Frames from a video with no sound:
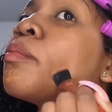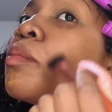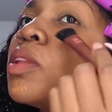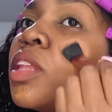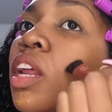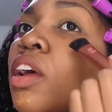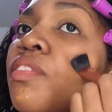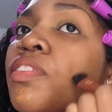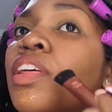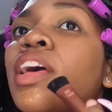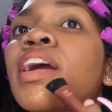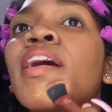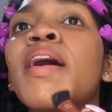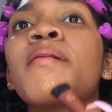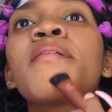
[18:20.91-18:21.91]
But then I feel
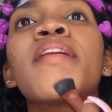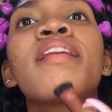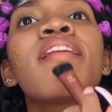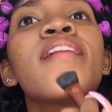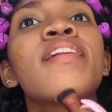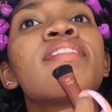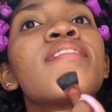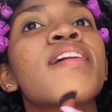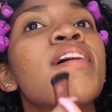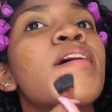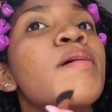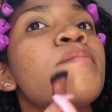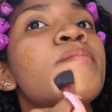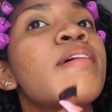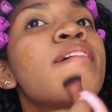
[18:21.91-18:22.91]
like I'm gonna need to
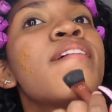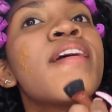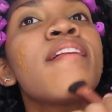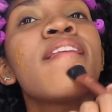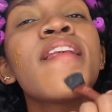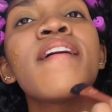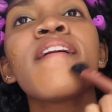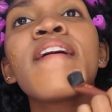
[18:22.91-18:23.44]
come in